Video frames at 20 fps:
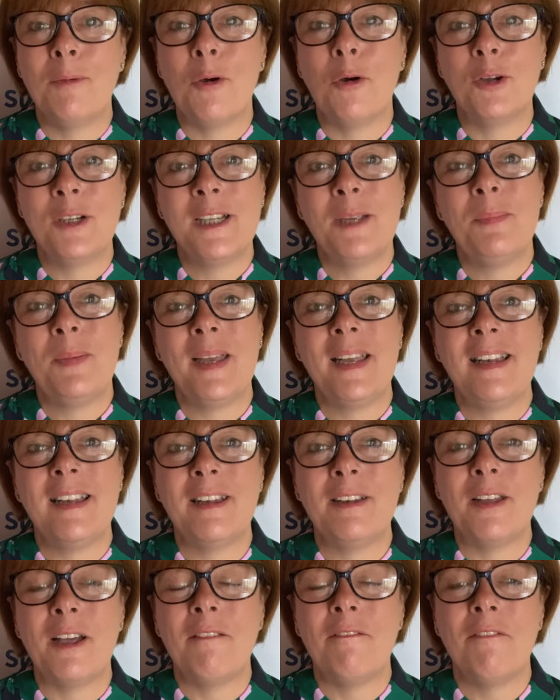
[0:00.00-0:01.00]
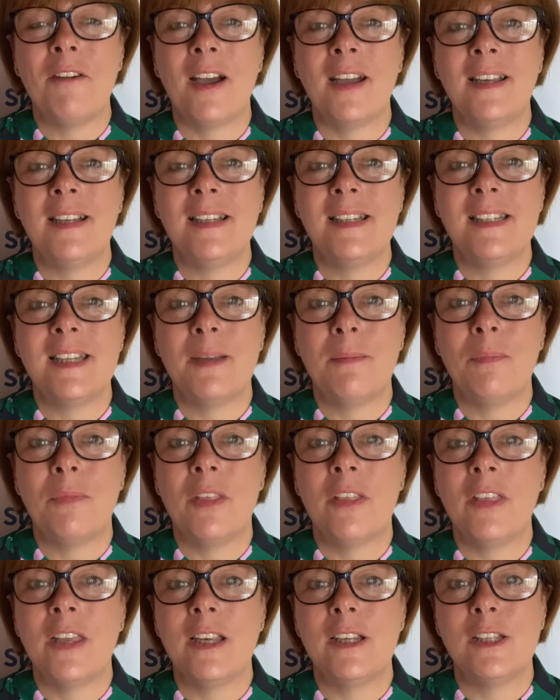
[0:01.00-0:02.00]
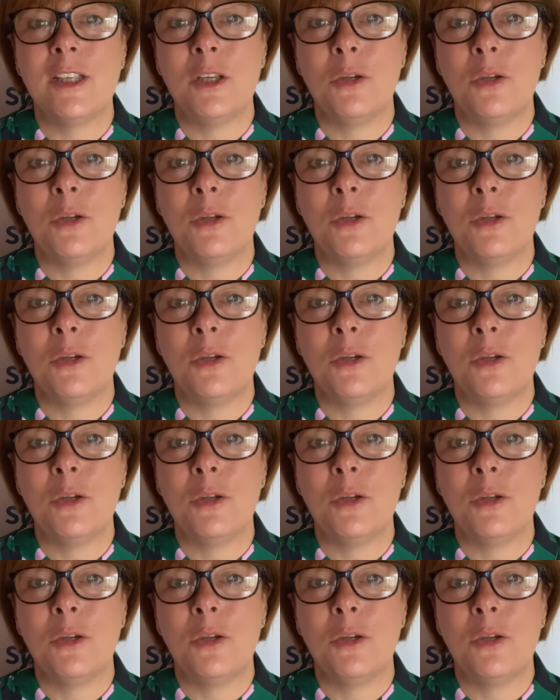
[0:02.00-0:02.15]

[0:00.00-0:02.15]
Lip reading: or dip in and find the things that